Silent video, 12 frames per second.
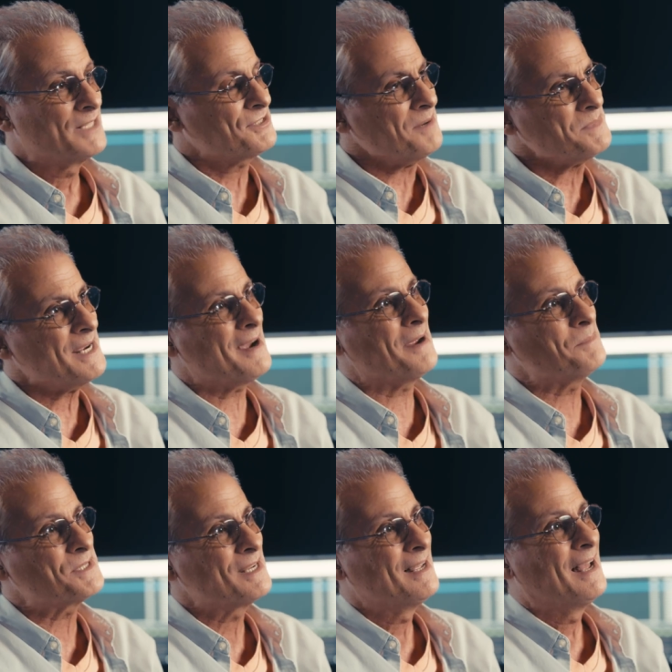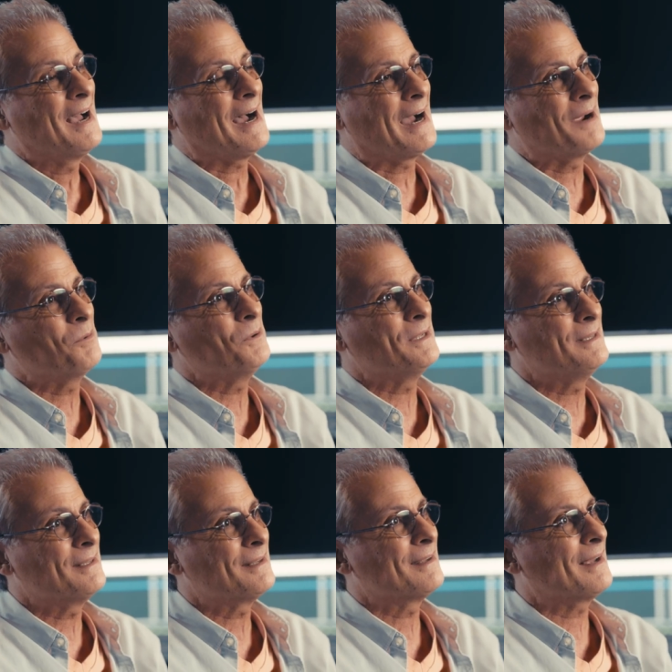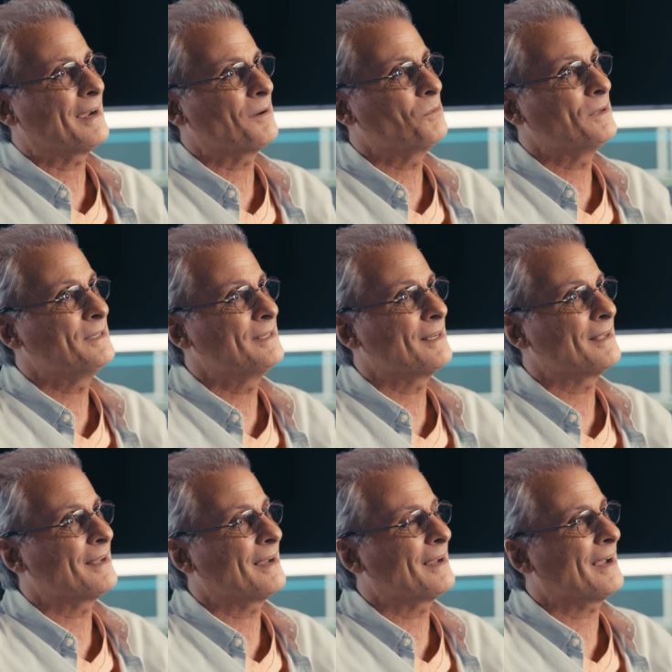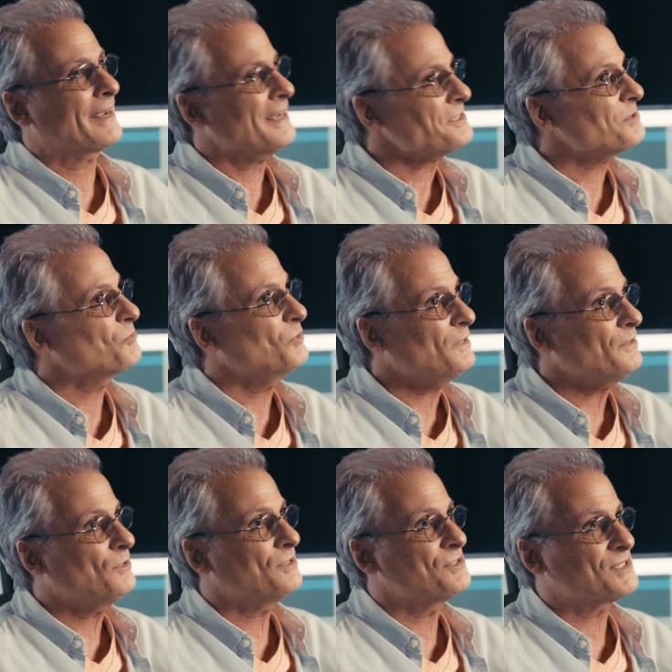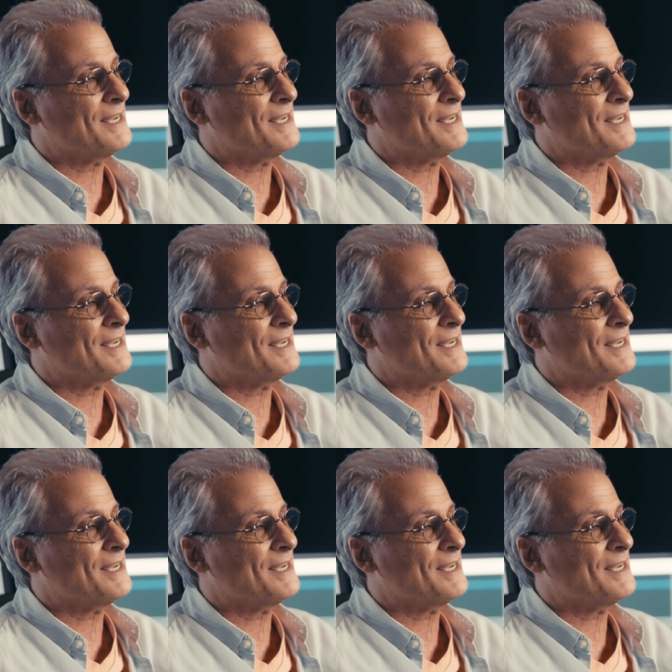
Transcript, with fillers: sometimes I would I would I got some really good